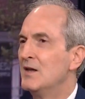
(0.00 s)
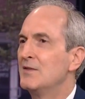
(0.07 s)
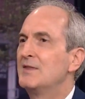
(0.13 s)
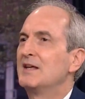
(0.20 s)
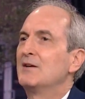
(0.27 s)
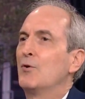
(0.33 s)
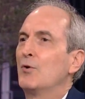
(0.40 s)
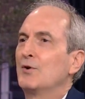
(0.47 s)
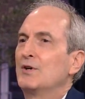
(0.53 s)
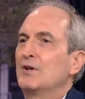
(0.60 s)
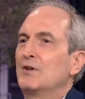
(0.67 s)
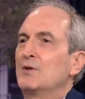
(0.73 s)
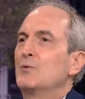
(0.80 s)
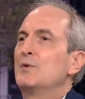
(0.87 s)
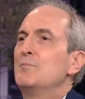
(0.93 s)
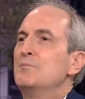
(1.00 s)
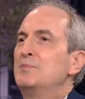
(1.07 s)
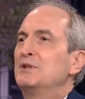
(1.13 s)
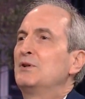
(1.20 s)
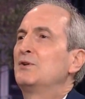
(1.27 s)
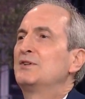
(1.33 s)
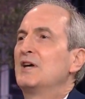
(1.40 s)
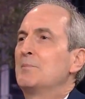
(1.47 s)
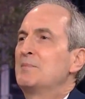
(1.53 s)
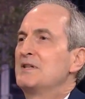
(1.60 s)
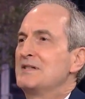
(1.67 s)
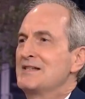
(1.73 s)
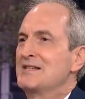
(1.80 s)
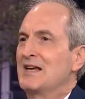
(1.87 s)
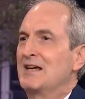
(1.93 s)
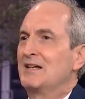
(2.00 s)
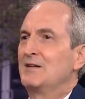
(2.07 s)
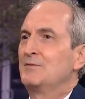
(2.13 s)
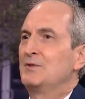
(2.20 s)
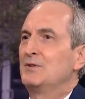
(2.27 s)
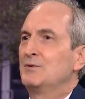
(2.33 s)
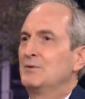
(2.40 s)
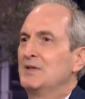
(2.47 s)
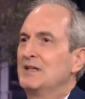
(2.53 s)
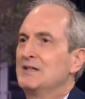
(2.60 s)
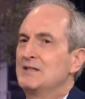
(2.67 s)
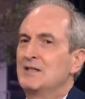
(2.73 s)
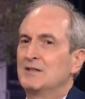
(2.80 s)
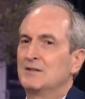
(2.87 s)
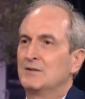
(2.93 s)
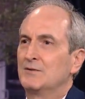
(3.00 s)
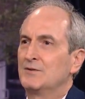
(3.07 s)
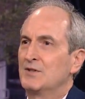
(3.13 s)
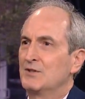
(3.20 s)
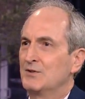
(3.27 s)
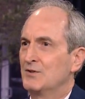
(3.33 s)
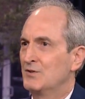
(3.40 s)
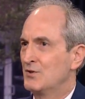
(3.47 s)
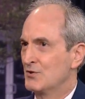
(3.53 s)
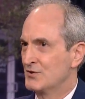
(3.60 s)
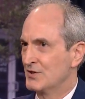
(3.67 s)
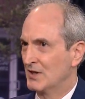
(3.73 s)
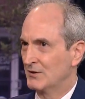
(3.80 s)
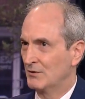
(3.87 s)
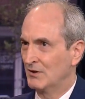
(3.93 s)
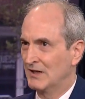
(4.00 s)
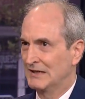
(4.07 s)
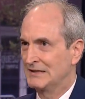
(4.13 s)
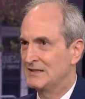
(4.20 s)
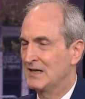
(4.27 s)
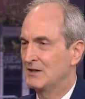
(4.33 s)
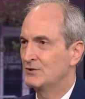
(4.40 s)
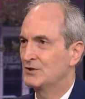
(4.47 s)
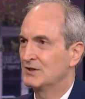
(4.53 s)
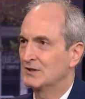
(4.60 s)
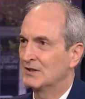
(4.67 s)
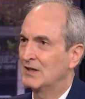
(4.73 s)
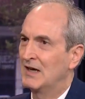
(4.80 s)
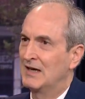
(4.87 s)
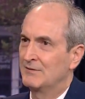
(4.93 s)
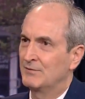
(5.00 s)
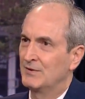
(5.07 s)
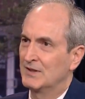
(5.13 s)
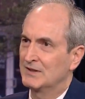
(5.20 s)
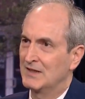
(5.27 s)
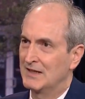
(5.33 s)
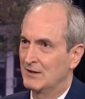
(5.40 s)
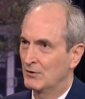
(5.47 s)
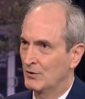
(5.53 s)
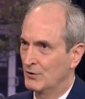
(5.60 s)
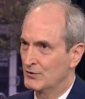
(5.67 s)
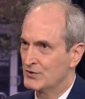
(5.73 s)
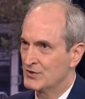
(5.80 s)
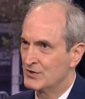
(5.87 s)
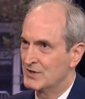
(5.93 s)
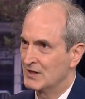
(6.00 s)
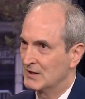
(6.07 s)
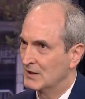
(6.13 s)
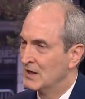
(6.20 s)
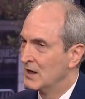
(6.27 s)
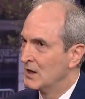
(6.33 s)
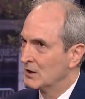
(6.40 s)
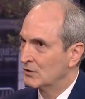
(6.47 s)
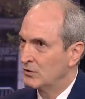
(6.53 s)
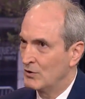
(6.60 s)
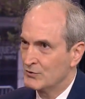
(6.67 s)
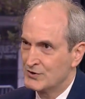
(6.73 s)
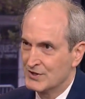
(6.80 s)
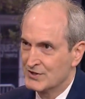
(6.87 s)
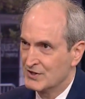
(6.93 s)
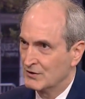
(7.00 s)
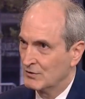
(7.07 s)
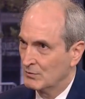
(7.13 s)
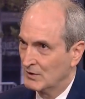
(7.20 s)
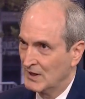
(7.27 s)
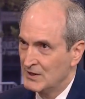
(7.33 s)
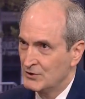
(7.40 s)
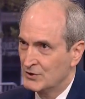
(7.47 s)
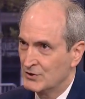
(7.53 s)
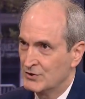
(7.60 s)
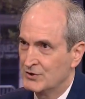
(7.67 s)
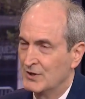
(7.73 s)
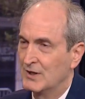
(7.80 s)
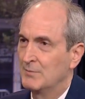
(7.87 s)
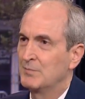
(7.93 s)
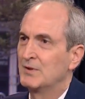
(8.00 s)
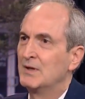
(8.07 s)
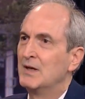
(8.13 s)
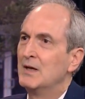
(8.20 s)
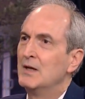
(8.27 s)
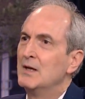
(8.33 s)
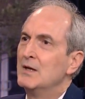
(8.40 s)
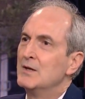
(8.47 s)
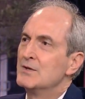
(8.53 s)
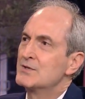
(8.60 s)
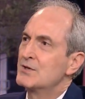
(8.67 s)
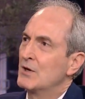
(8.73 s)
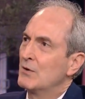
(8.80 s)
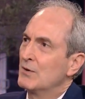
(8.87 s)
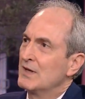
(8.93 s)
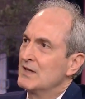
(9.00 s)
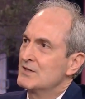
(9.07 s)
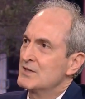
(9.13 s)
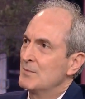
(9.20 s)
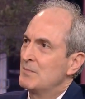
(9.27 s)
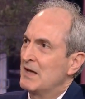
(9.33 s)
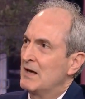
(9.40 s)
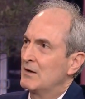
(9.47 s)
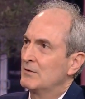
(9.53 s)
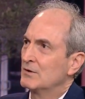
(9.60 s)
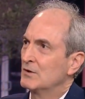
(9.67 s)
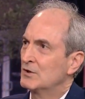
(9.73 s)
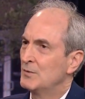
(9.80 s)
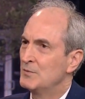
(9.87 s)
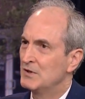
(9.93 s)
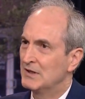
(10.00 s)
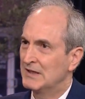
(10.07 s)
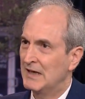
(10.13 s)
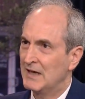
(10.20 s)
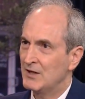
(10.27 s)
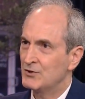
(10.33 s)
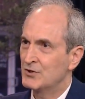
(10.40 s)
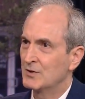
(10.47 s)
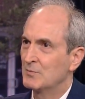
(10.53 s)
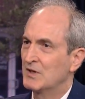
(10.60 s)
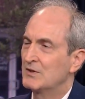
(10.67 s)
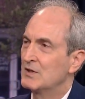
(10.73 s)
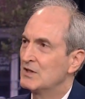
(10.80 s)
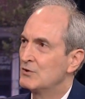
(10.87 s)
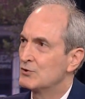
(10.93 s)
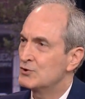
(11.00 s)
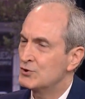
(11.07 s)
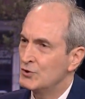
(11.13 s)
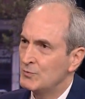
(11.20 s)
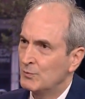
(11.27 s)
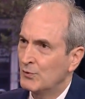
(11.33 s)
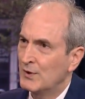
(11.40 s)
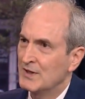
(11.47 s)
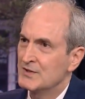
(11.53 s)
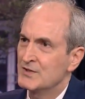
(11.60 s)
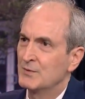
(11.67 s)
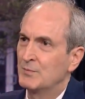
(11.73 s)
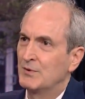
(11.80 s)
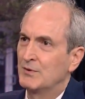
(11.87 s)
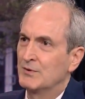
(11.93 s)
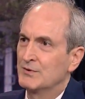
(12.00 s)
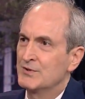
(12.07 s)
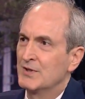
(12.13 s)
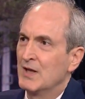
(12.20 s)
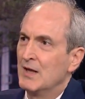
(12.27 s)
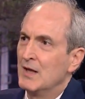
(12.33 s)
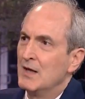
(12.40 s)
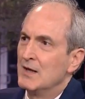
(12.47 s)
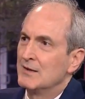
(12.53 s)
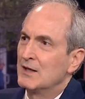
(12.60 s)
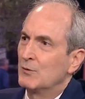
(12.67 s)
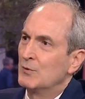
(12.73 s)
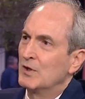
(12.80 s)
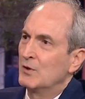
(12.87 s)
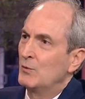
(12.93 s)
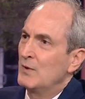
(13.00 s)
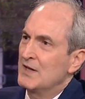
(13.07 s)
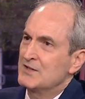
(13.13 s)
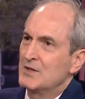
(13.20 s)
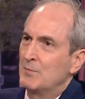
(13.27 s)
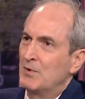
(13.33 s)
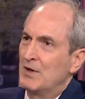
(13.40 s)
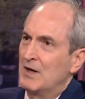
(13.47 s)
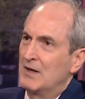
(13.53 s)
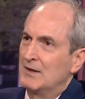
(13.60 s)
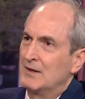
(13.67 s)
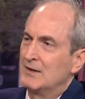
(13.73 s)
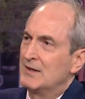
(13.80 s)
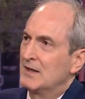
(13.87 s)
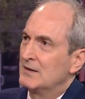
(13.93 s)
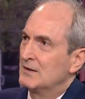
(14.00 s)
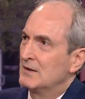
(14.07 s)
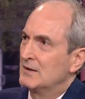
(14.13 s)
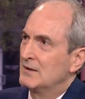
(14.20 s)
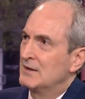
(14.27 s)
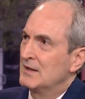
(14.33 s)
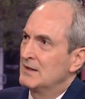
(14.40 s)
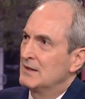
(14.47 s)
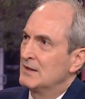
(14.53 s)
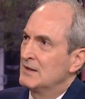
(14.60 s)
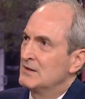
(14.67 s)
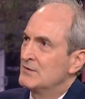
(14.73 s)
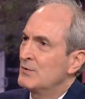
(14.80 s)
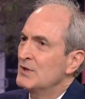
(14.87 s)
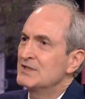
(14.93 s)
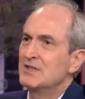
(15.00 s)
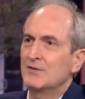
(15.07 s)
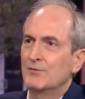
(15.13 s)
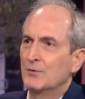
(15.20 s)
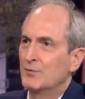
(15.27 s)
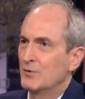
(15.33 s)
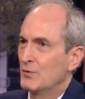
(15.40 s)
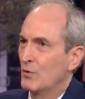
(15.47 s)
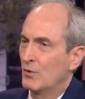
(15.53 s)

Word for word: that ordinarily would build up inside of you until then there's underlying tension, conflict, and it hurts the closeness in the relationship. So it's about communication, but there's two principles that it really rests upon that, that is very different from the